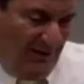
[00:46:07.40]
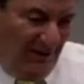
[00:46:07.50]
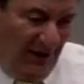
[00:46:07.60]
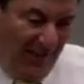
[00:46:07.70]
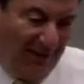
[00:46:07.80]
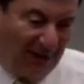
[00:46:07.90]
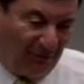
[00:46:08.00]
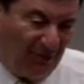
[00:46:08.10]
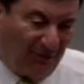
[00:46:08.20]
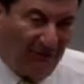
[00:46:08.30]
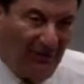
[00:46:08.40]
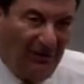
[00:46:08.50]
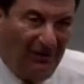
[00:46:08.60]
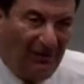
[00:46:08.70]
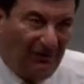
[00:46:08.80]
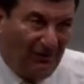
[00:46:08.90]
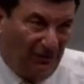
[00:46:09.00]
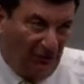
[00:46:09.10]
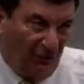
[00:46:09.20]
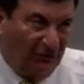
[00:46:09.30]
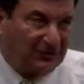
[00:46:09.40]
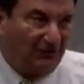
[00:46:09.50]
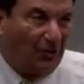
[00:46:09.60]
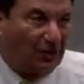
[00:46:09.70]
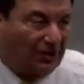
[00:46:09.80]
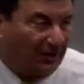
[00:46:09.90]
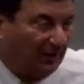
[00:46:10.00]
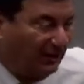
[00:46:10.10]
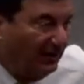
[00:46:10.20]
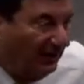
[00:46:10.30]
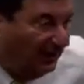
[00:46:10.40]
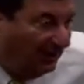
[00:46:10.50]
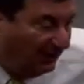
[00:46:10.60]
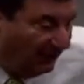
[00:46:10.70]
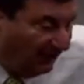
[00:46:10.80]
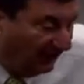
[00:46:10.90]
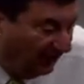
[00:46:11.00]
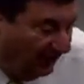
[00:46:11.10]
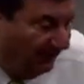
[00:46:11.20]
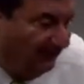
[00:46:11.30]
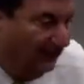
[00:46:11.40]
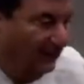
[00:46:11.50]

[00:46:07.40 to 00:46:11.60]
Our background, and, and you learn us in marketing, that, that um,